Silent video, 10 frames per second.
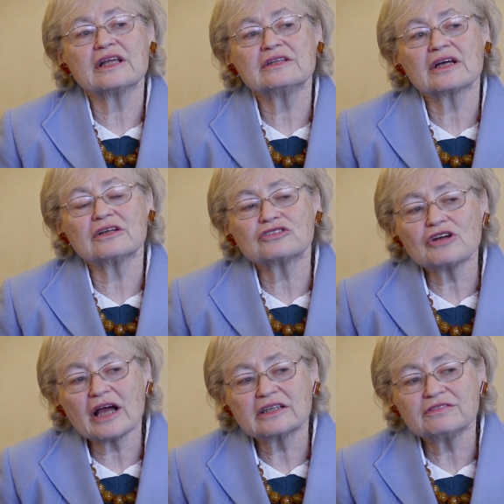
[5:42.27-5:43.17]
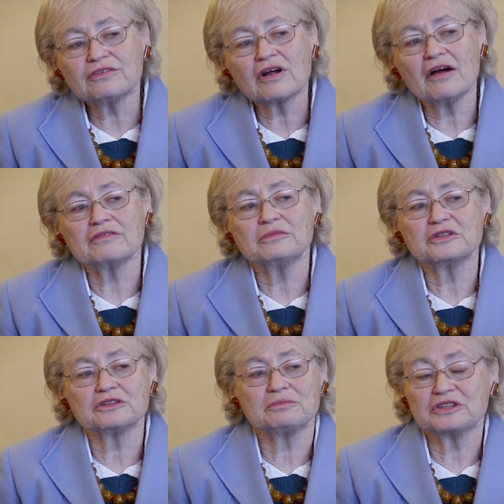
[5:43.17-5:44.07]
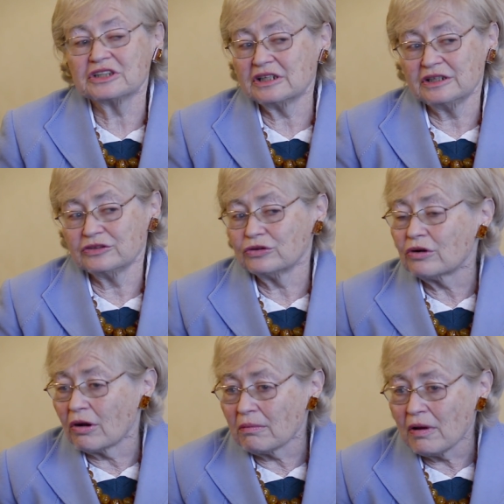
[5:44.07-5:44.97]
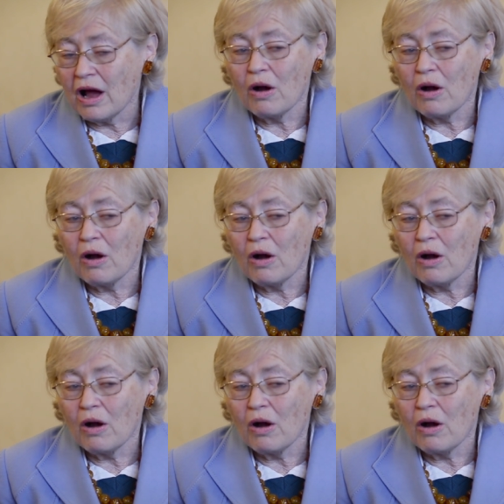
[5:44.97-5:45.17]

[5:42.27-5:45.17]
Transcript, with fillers: I think, attractive for governments, particularly in Europe,